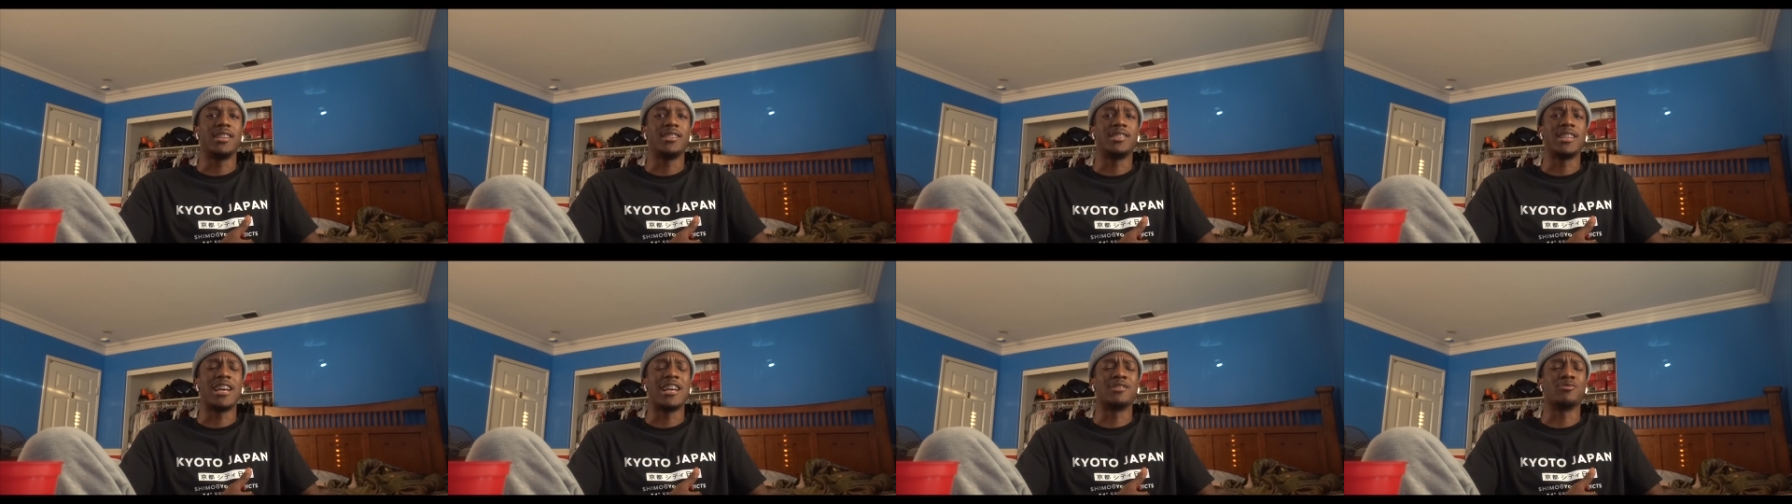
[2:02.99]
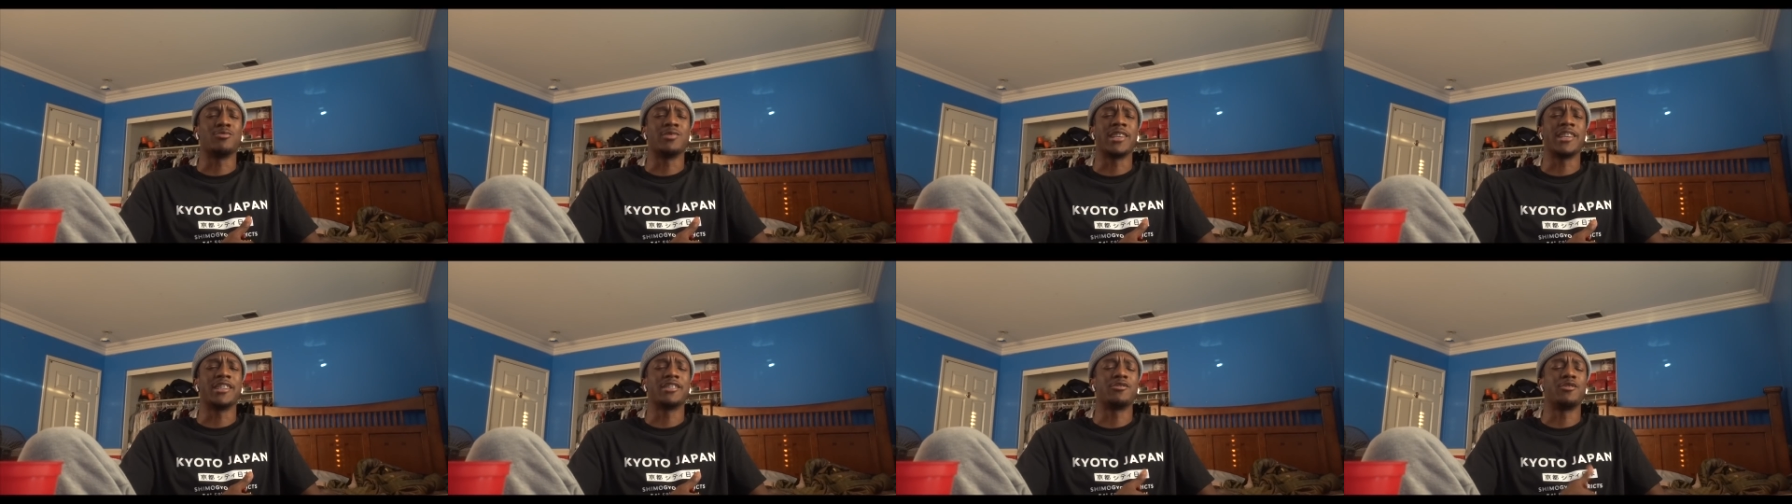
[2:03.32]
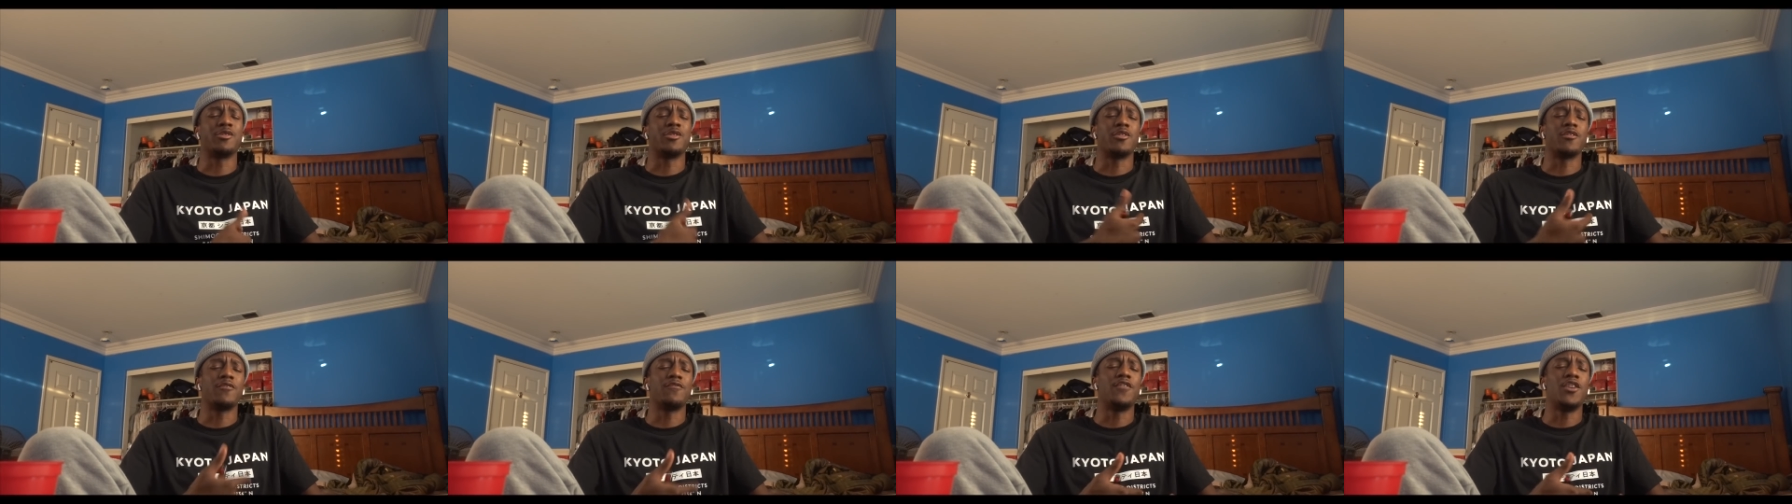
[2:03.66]
that Jazmyn
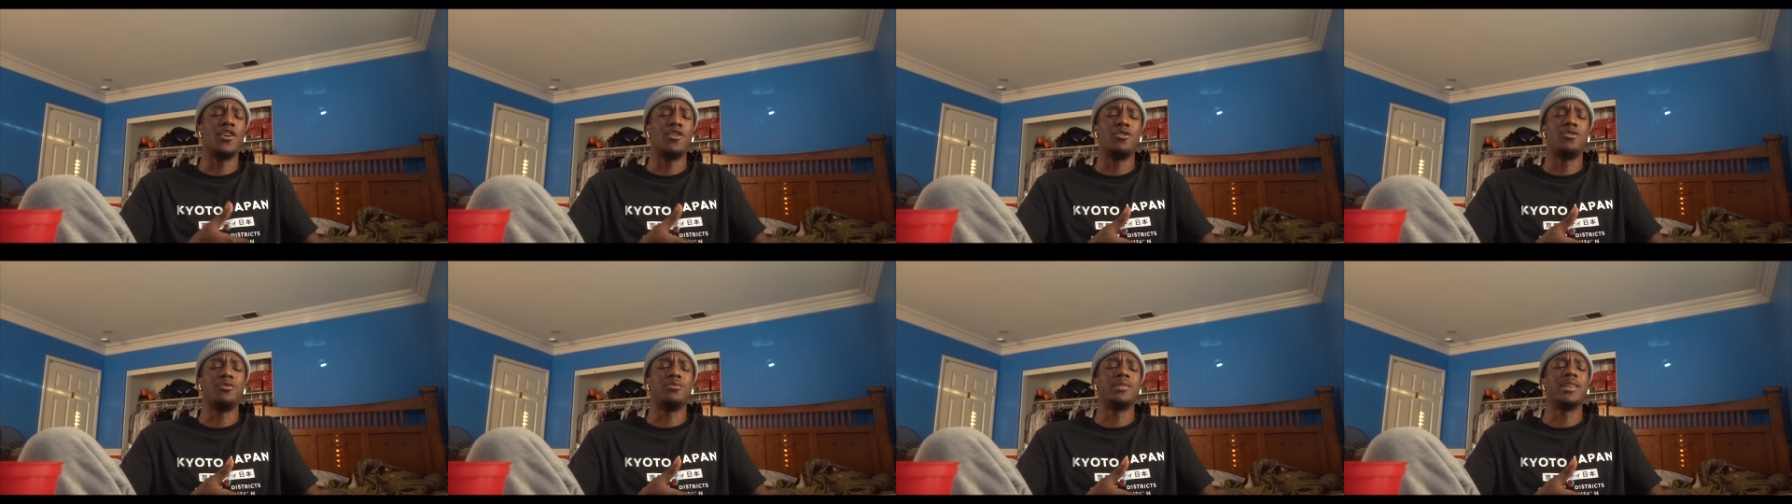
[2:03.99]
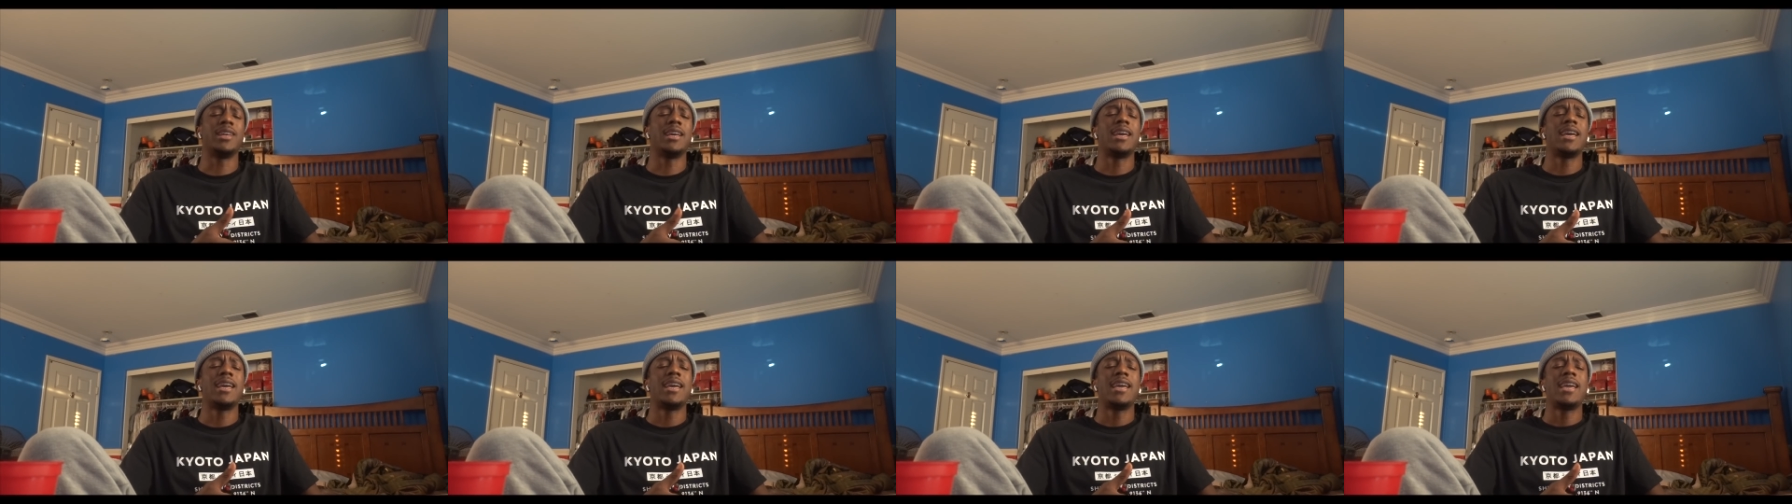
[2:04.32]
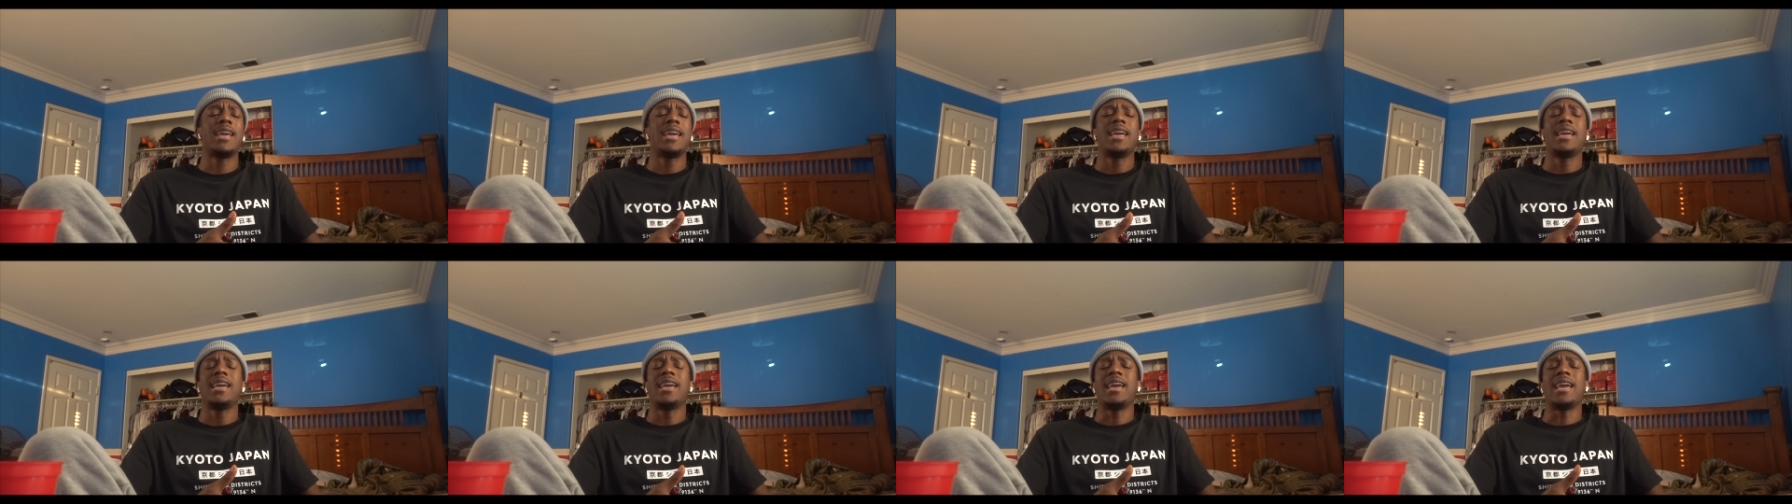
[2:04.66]
answering her phone.
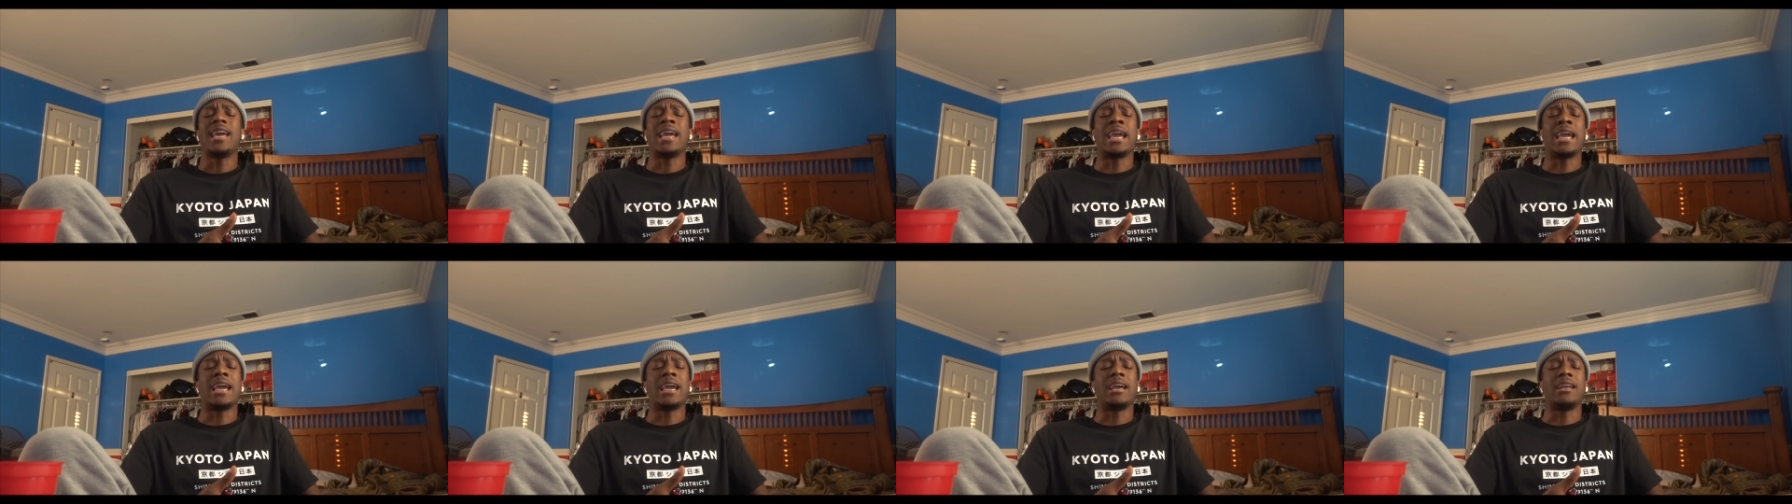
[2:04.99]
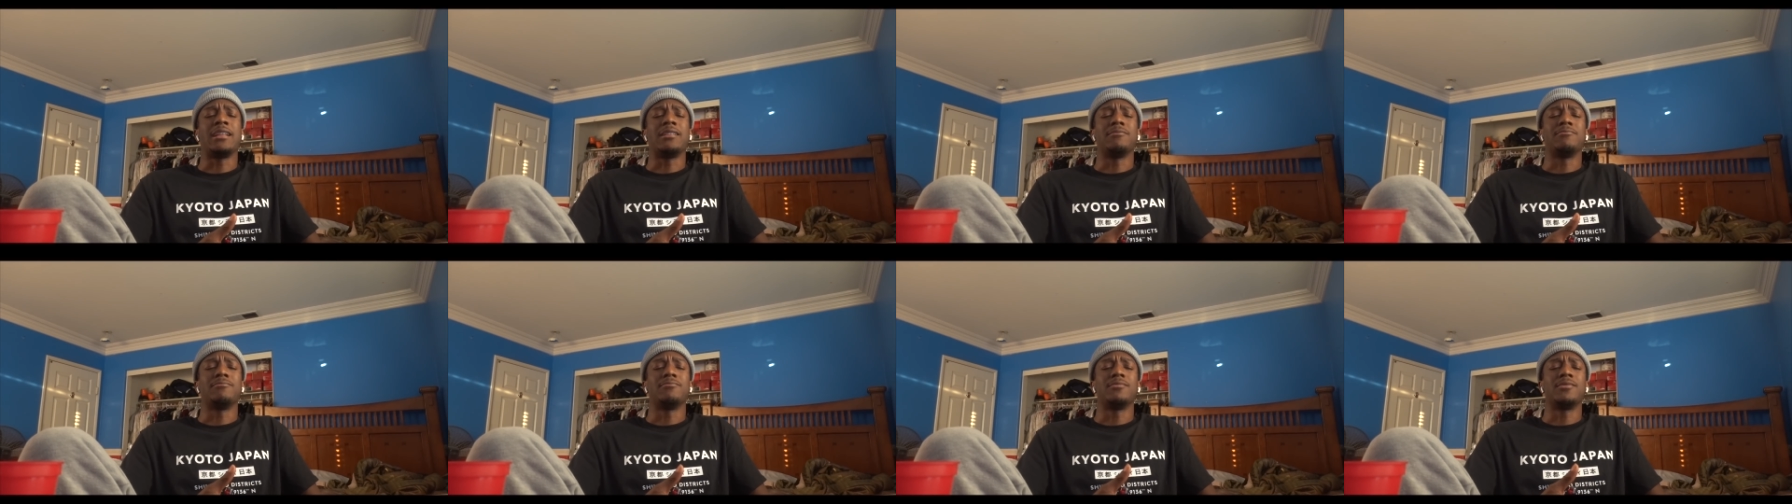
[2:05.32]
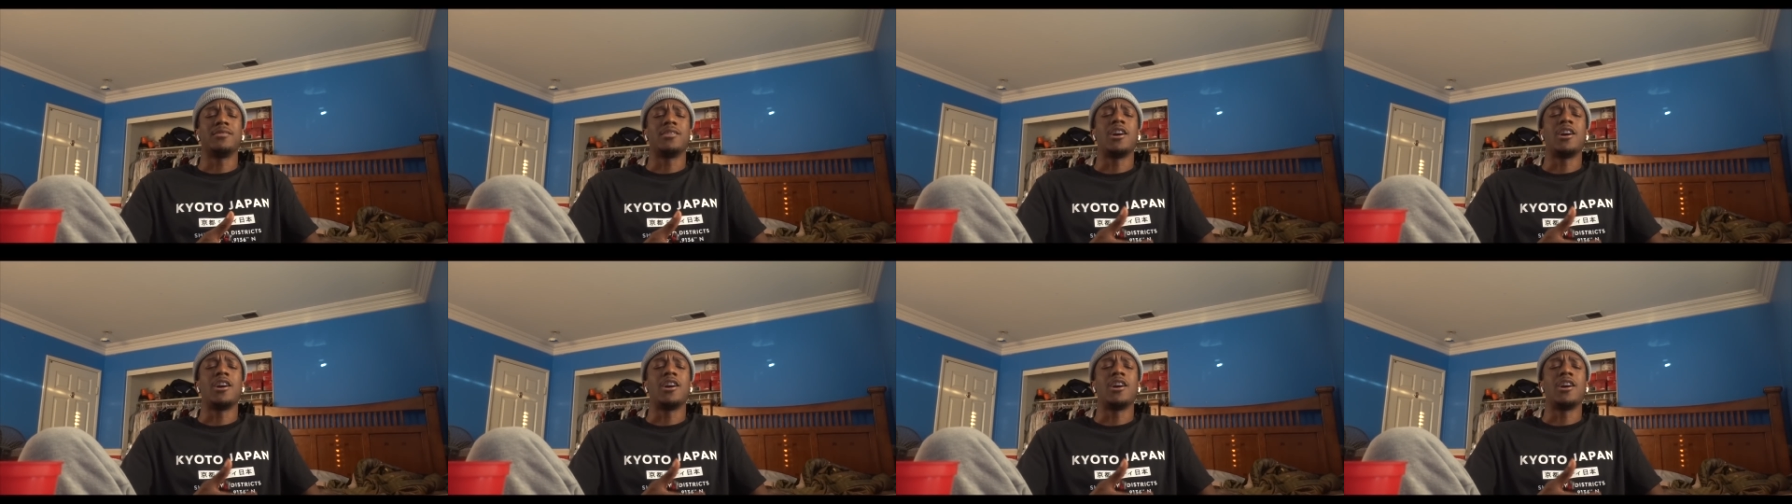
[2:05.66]
And